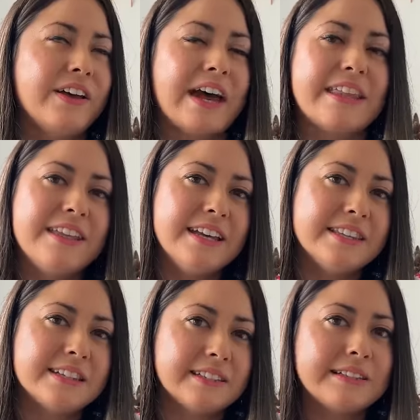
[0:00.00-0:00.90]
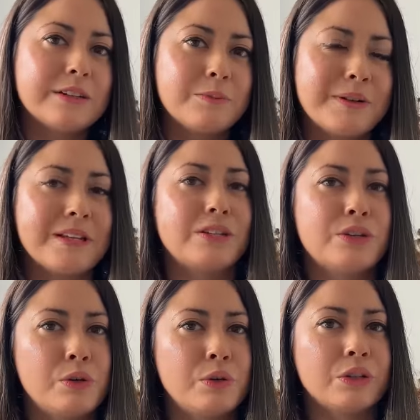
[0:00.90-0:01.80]
I think it's a little bit
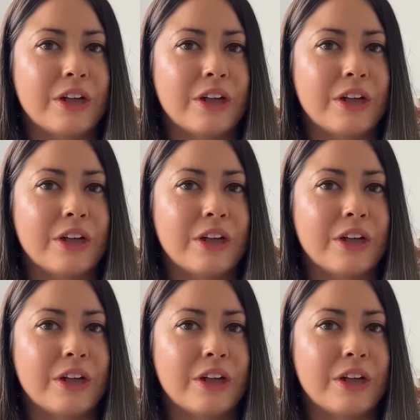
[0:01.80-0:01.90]
too